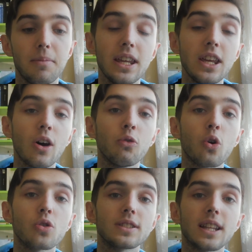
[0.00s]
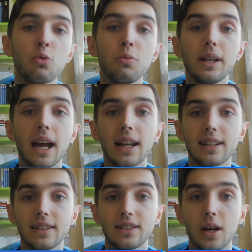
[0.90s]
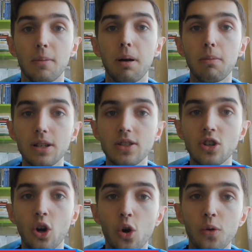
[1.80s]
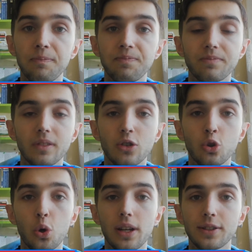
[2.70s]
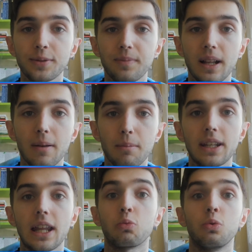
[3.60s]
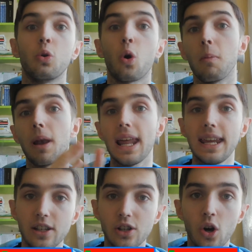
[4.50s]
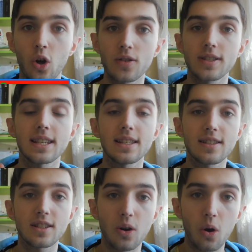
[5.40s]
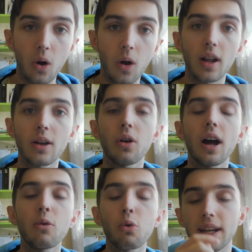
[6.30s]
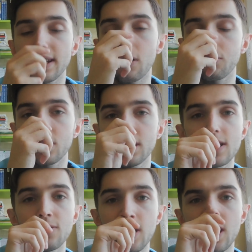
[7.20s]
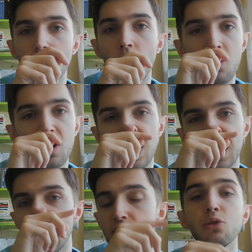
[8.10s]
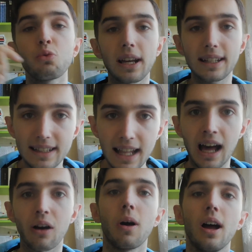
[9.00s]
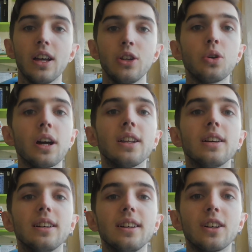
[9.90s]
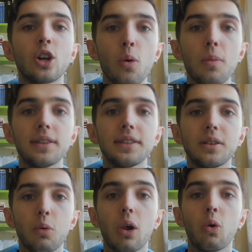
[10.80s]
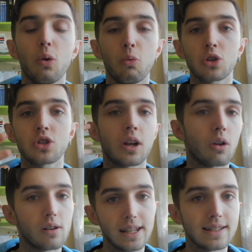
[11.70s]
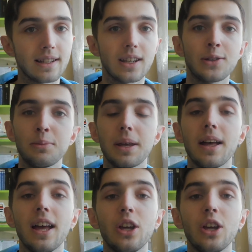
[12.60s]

It, of course, there will be added the public score to it, but that will come later on, since right after this video, even right now, you can comment while watching or listening to me.